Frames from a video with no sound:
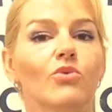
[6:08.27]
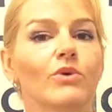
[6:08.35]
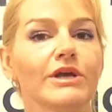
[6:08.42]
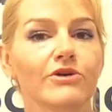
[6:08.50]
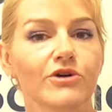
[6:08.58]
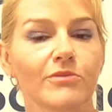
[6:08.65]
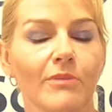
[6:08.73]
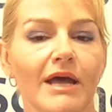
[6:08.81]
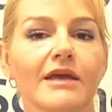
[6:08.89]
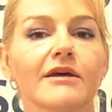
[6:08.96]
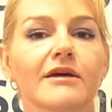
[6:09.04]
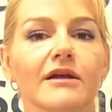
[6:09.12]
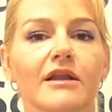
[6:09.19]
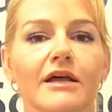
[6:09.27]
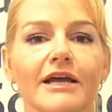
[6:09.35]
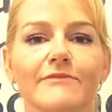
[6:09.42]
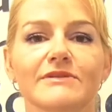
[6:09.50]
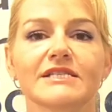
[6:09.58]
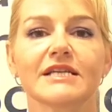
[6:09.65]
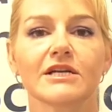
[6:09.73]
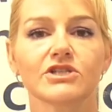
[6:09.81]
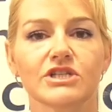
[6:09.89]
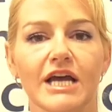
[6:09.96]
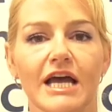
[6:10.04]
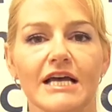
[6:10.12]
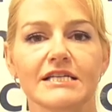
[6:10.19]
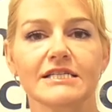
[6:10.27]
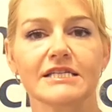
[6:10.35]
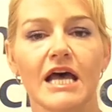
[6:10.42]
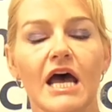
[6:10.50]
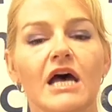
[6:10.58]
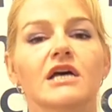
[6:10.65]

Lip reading: we could make a claim such as,